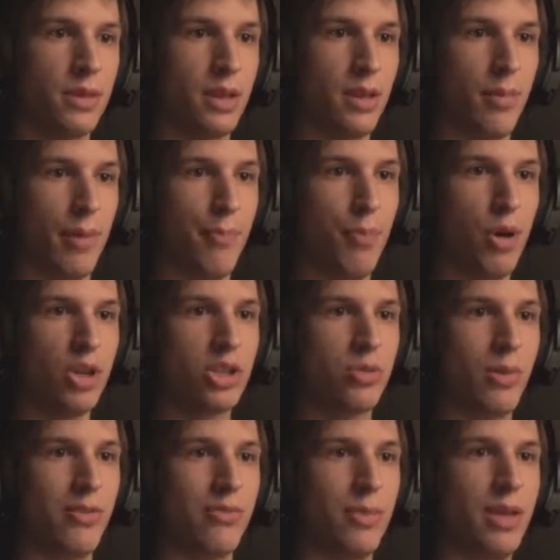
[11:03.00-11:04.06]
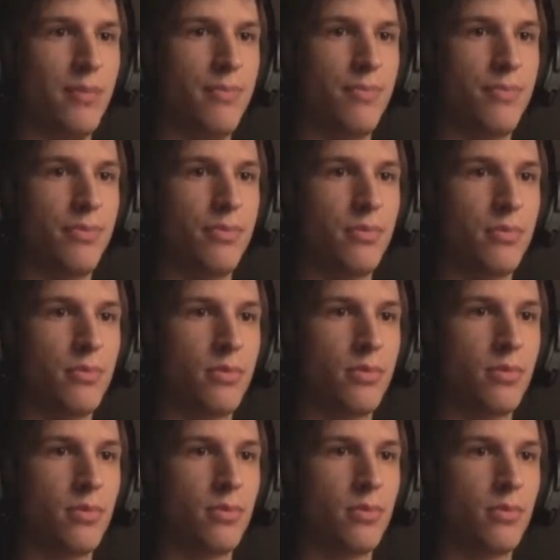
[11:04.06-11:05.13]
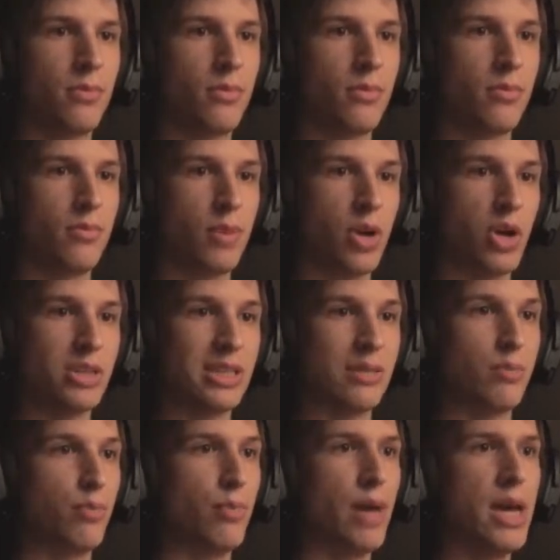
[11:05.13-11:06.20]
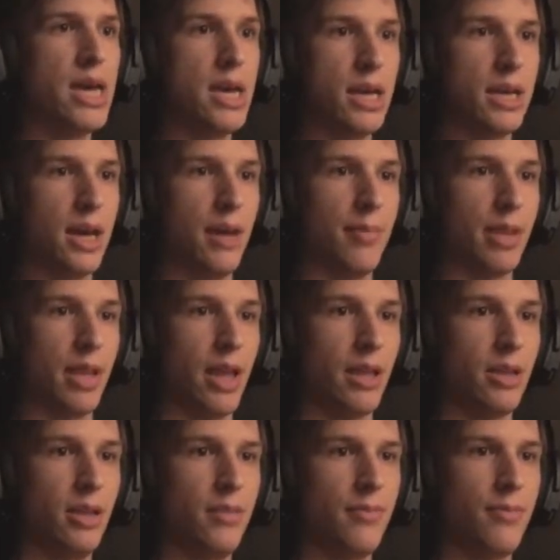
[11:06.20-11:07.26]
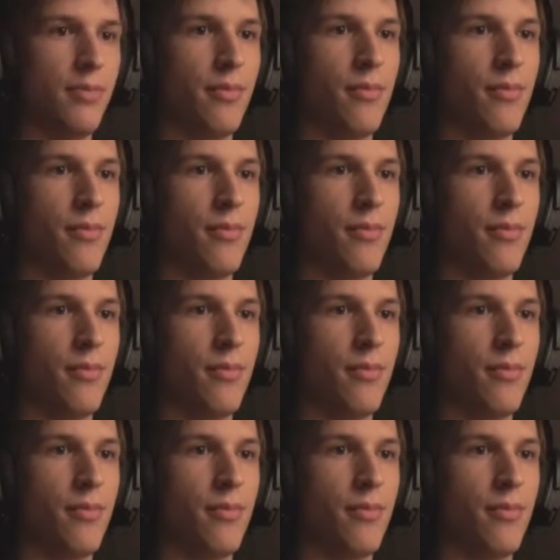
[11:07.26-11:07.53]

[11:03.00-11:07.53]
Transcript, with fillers: Taking my box with me. Because it may come in handy.